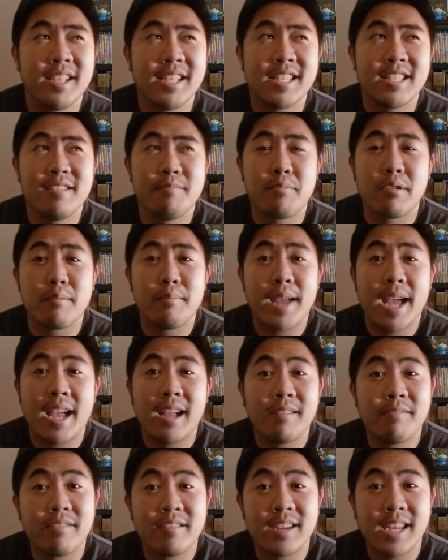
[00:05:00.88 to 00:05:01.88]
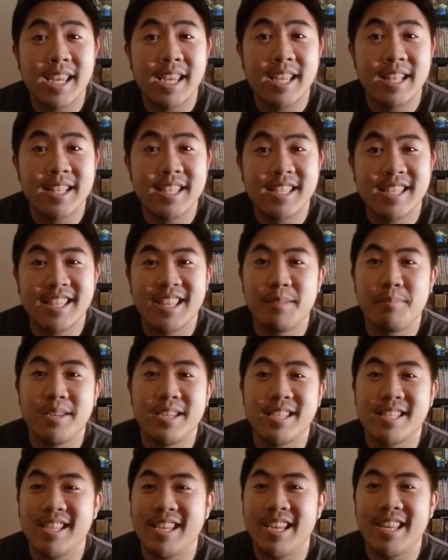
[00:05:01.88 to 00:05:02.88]
super bad for kids to be
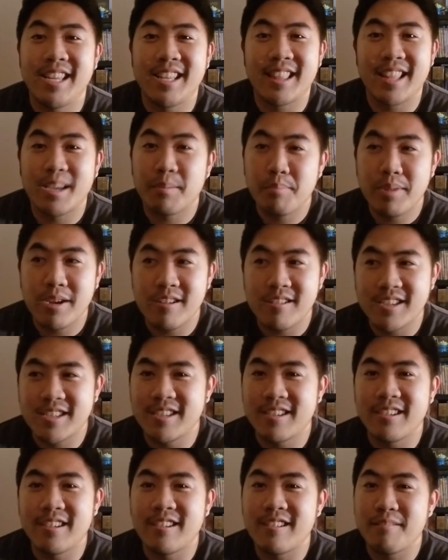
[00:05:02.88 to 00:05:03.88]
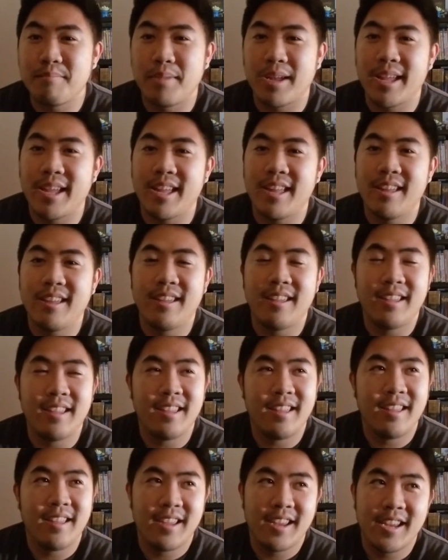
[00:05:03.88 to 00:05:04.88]
just eating like pure sugar, but
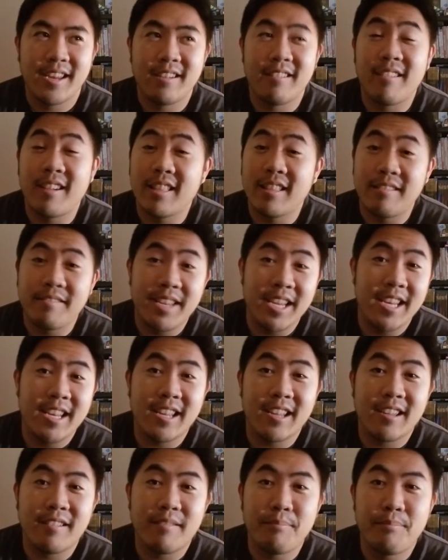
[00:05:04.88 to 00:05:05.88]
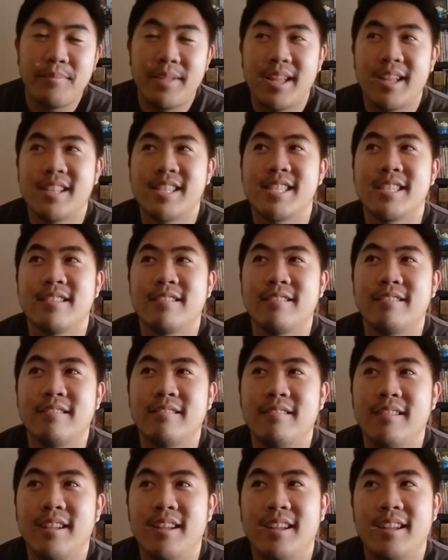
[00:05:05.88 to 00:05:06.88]
you know, I loved eating them. So,
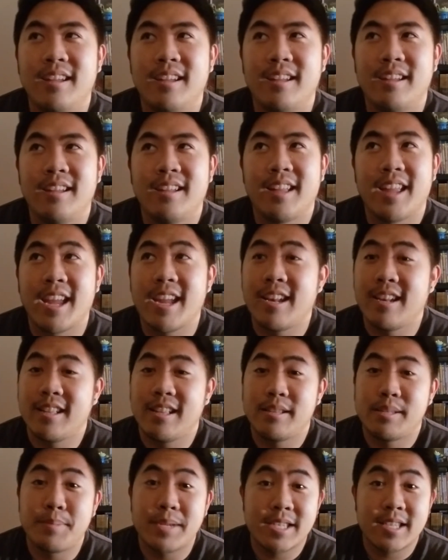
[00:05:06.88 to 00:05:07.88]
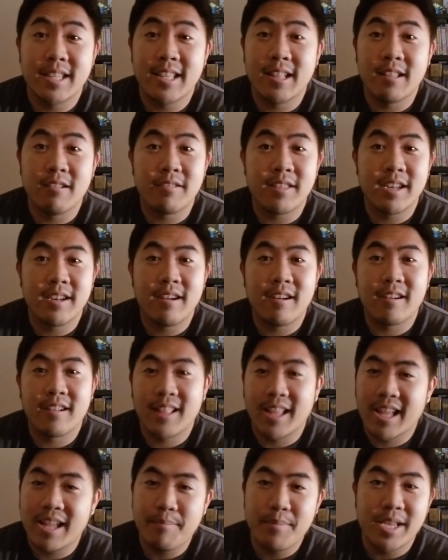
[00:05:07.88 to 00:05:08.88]
and especially glow in the dark.
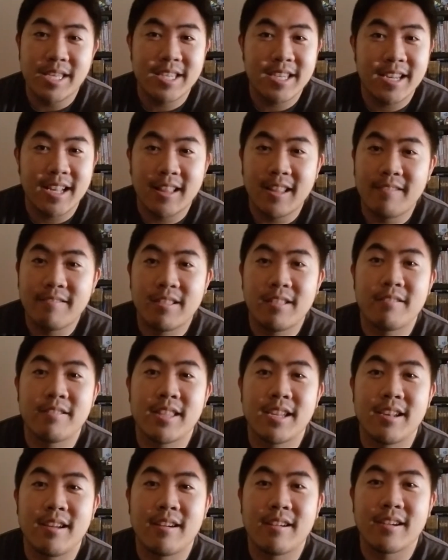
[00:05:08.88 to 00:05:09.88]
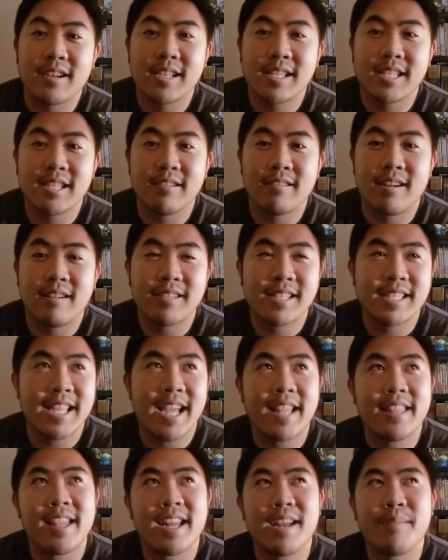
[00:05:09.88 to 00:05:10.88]
Like I mentioned, I love glow in the dark. So I was
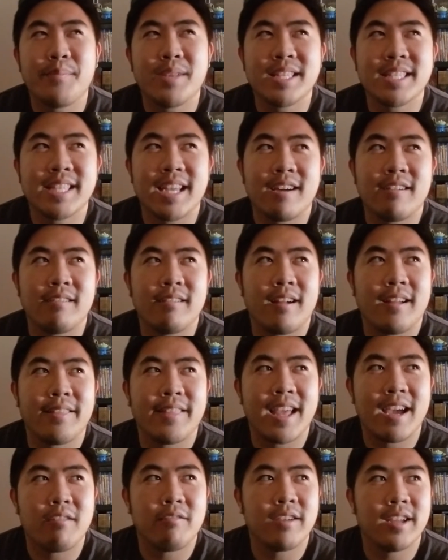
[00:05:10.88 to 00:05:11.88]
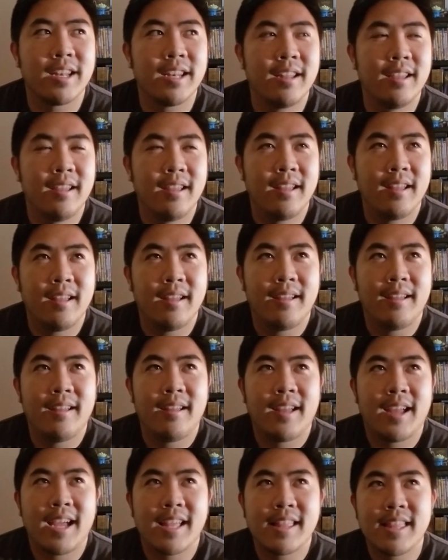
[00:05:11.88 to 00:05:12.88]
sad that I missed out on that one.
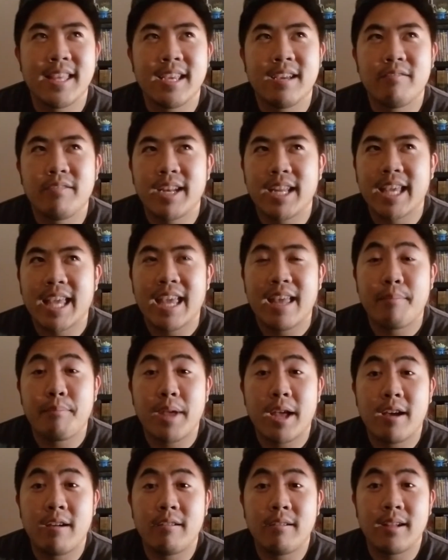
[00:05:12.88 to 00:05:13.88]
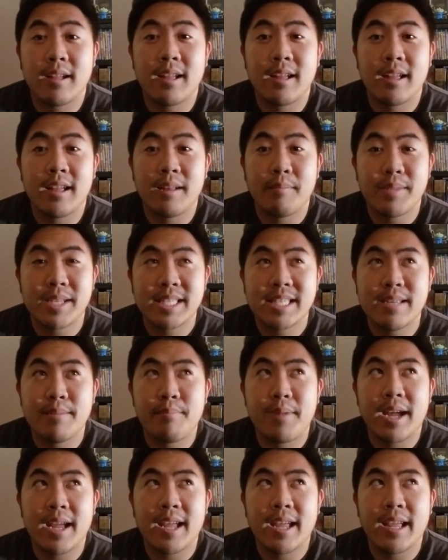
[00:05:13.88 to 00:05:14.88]
I think when it came out, I missed it
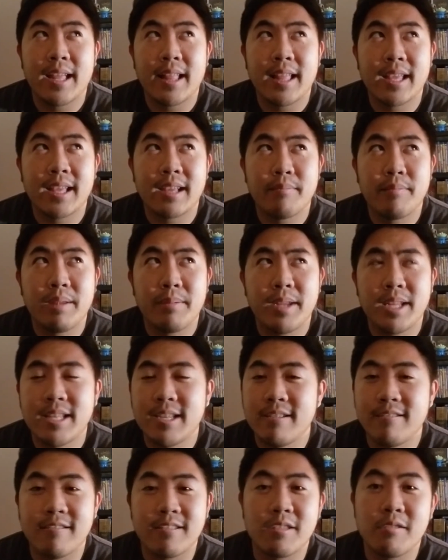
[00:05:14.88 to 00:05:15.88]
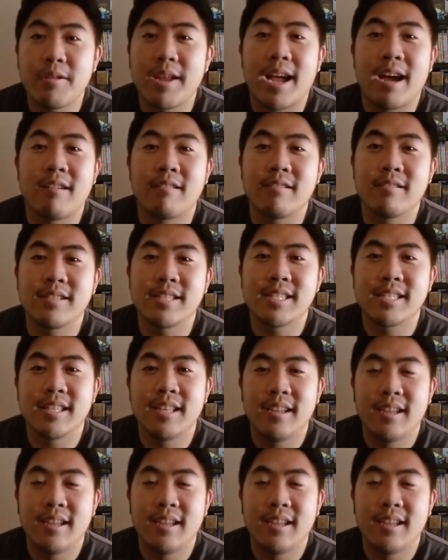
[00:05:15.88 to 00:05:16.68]
by like maybe 2 or 3 hours.